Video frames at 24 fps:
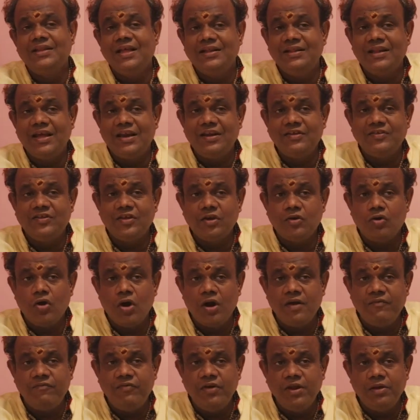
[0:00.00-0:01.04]
Then there is a
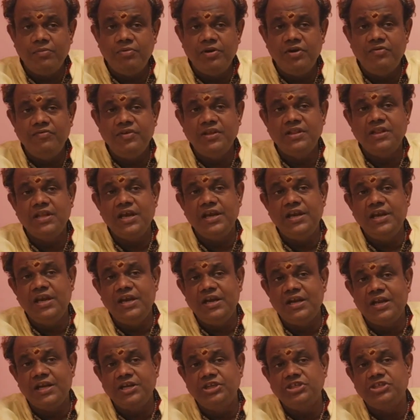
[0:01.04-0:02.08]
conflict between the
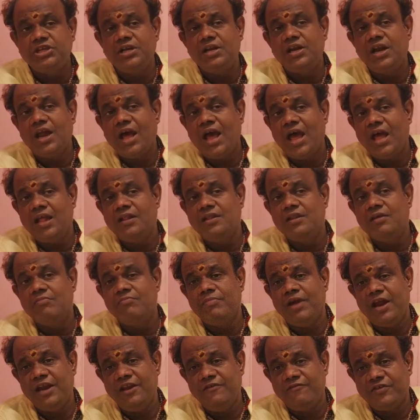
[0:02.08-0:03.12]
intention and the
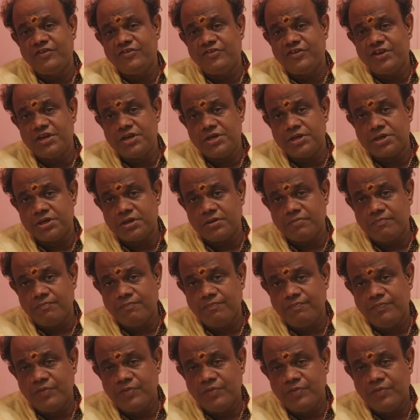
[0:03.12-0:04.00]
manifestation.